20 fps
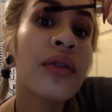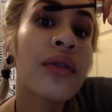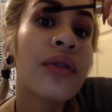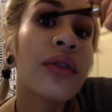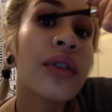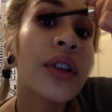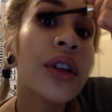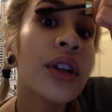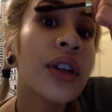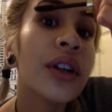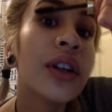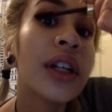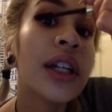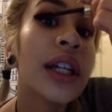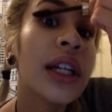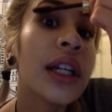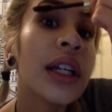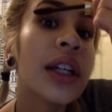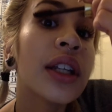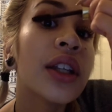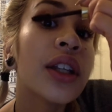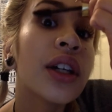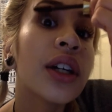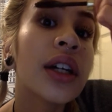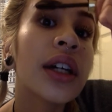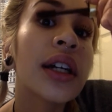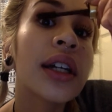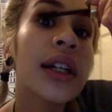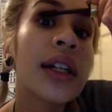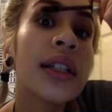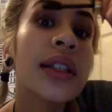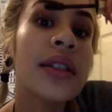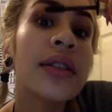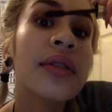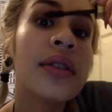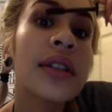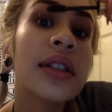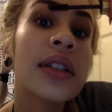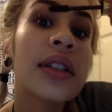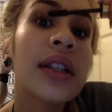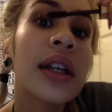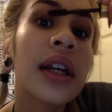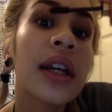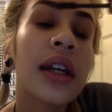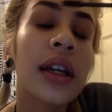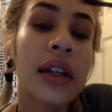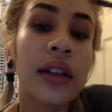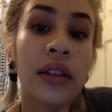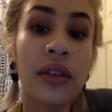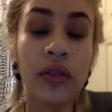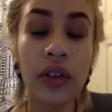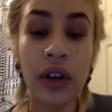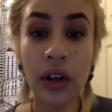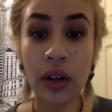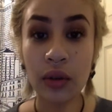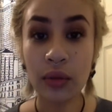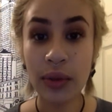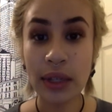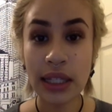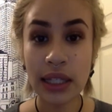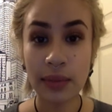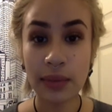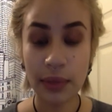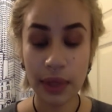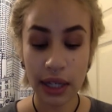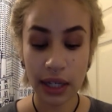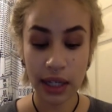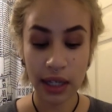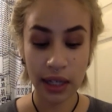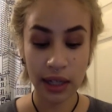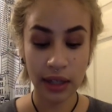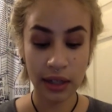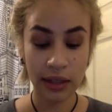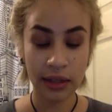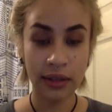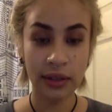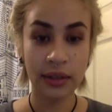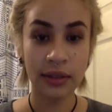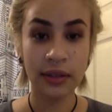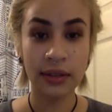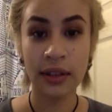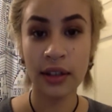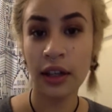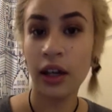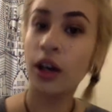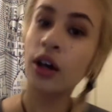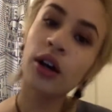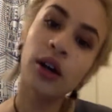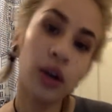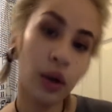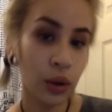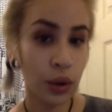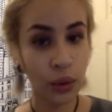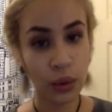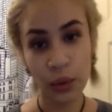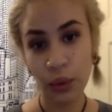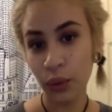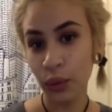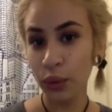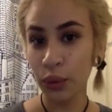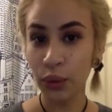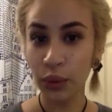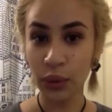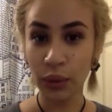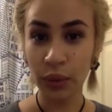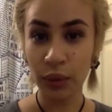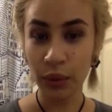flirty look, I guess you could say. Very wispy. Ooh.